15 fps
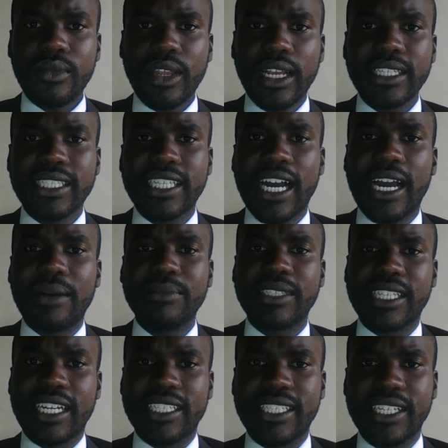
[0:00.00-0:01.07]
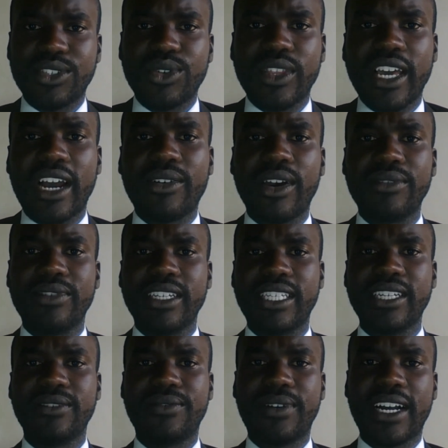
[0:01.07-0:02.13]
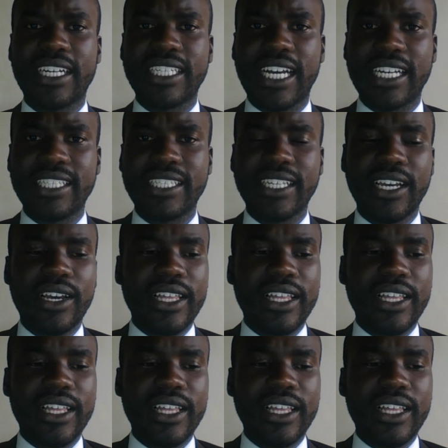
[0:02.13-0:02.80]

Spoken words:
circumstances or the aggravating factors,